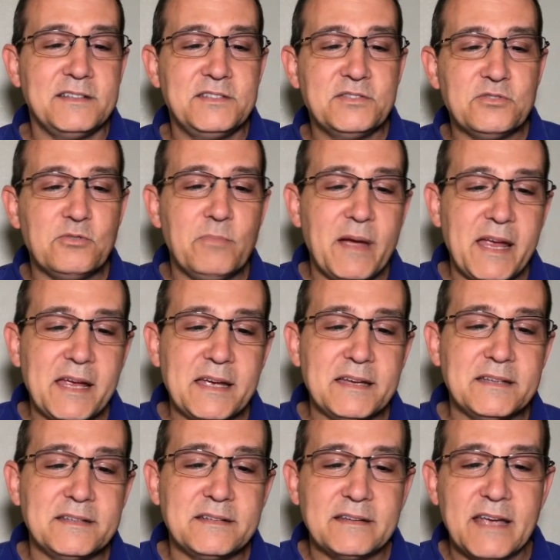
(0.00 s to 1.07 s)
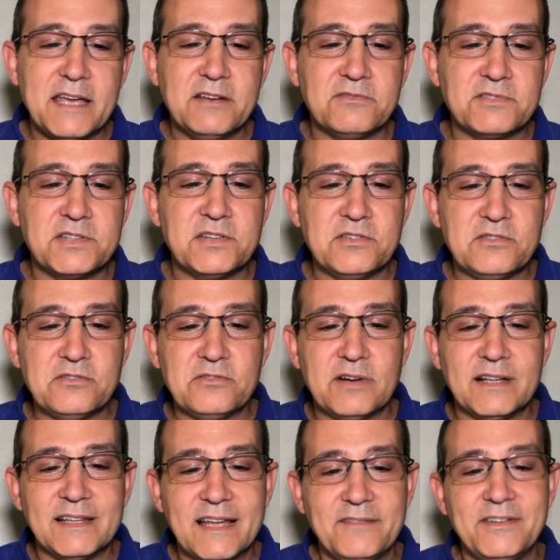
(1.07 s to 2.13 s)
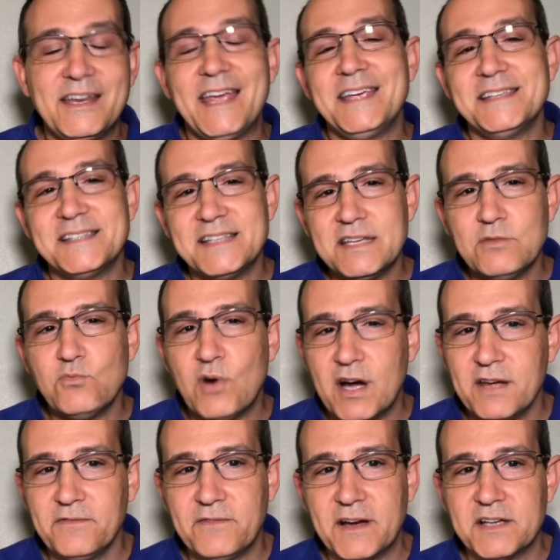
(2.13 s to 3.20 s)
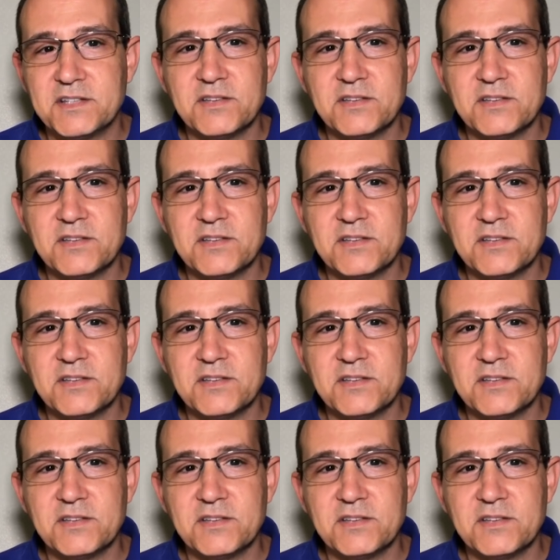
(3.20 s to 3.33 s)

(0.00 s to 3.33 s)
Dual band 802.11ac Wi-Fi.